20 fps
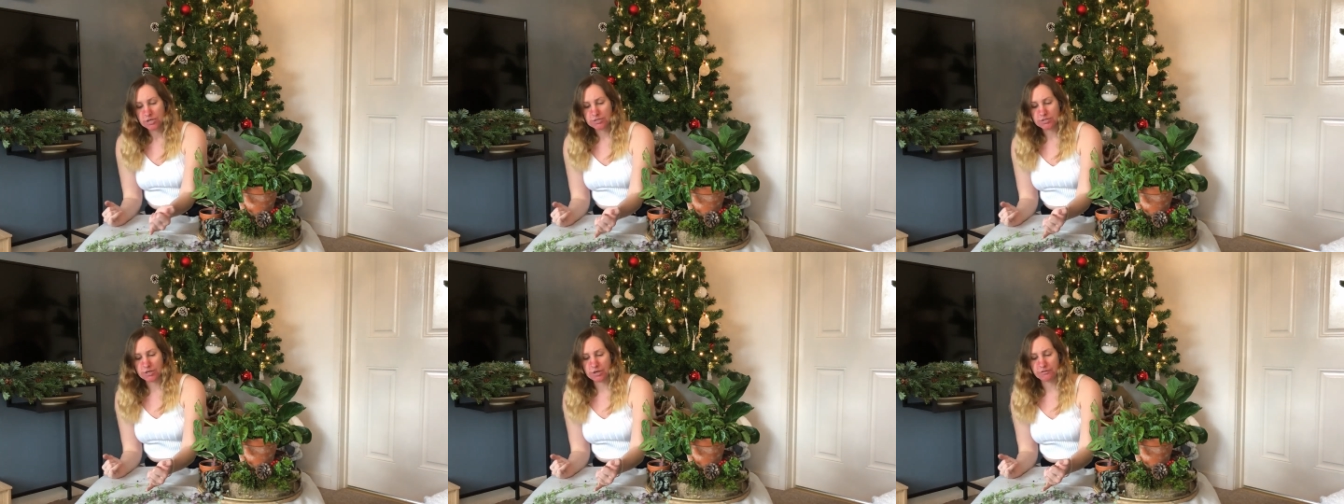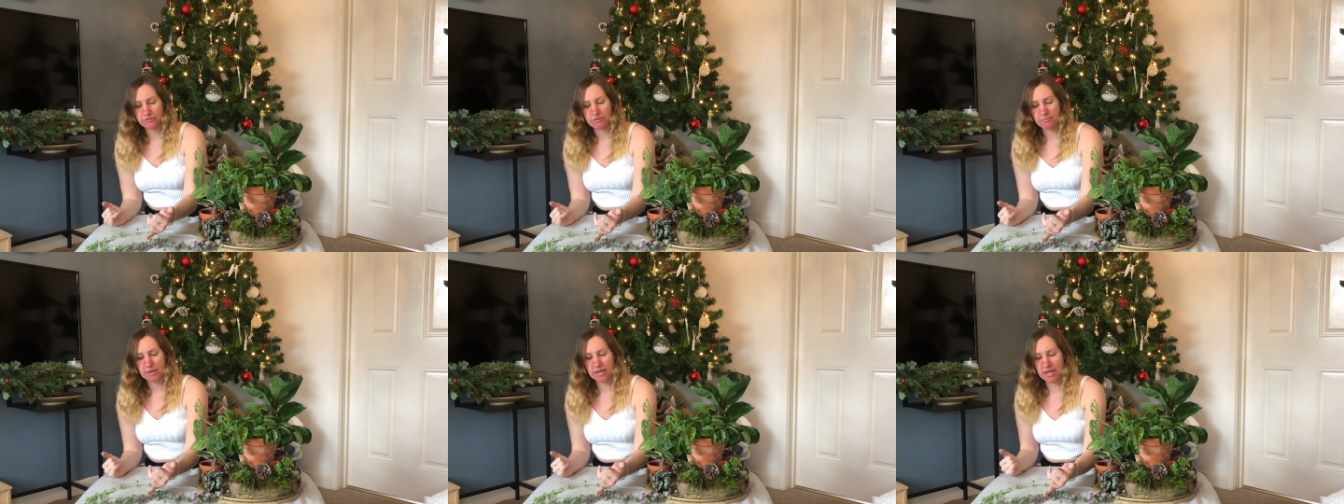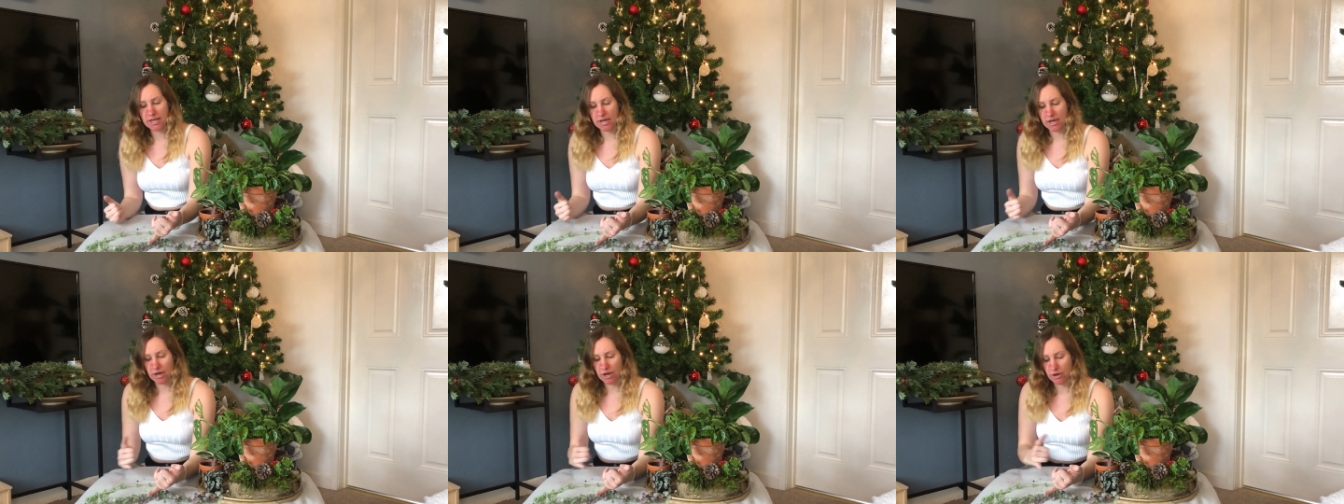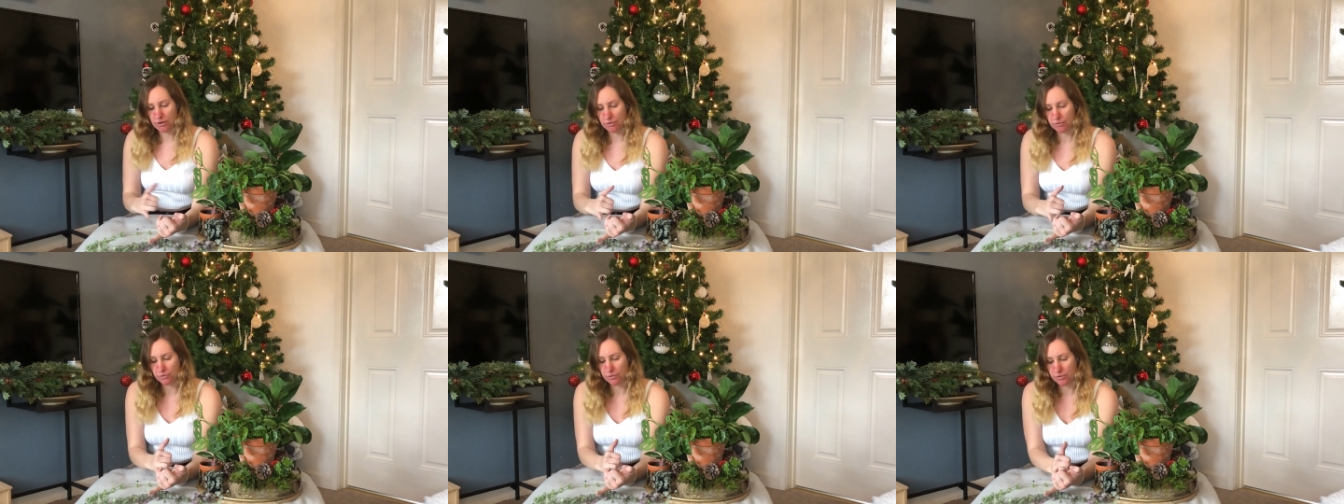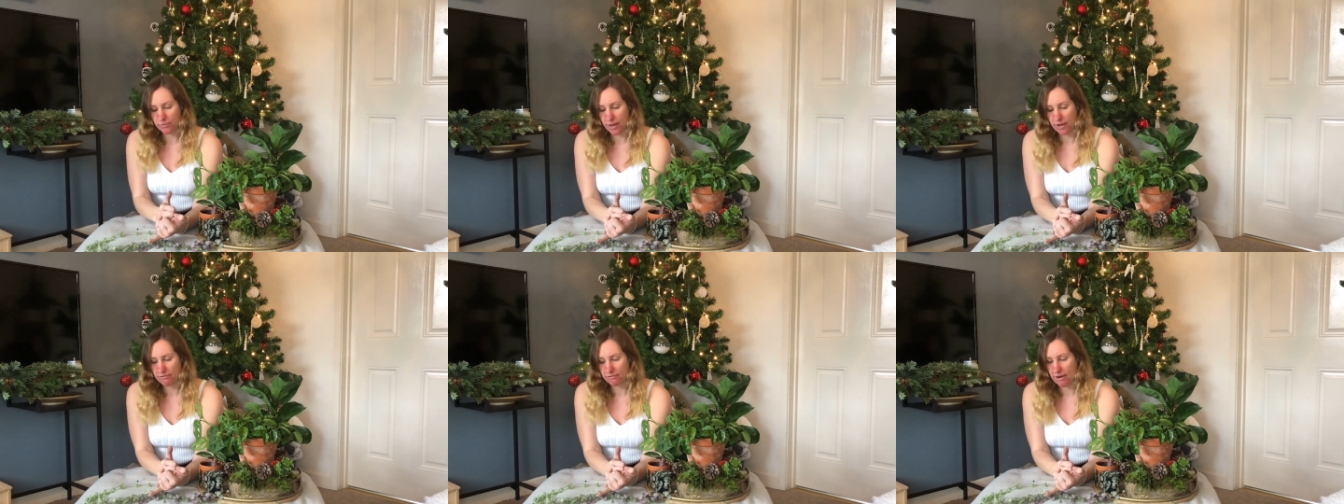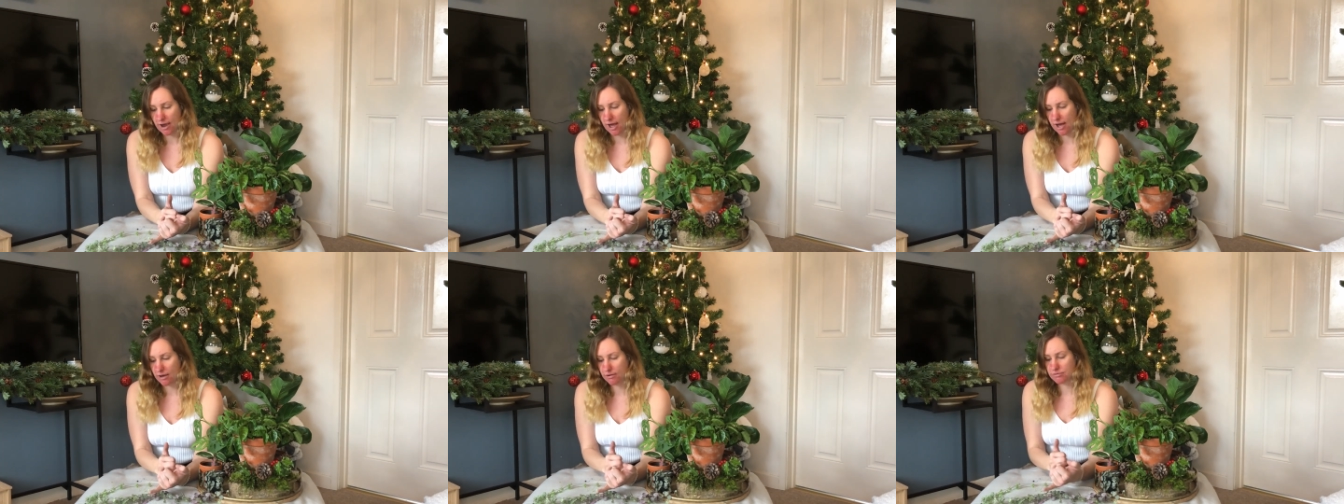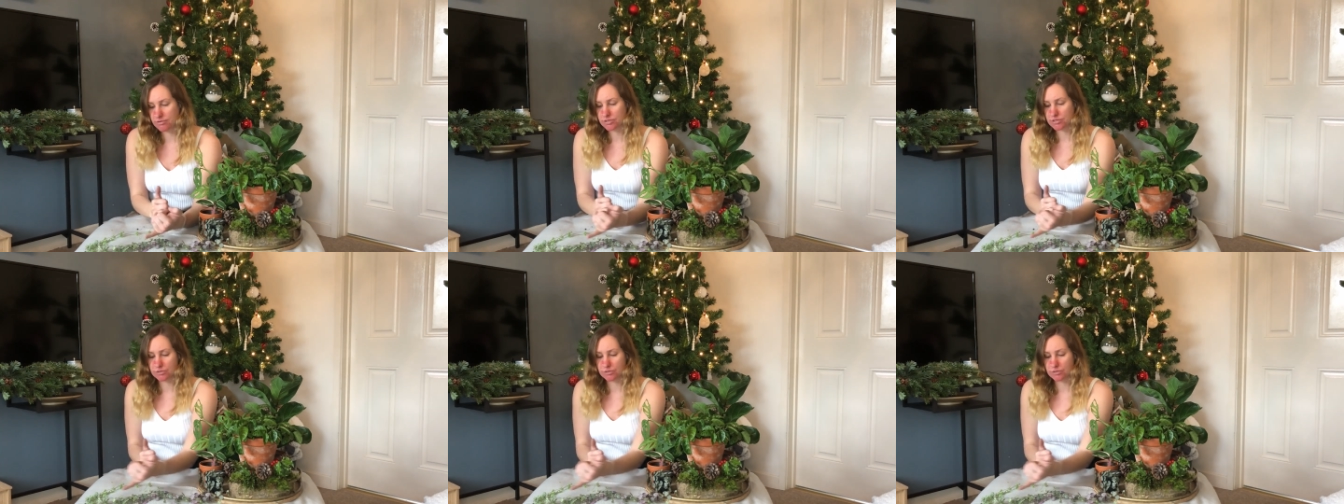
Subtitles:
So from here all the way around,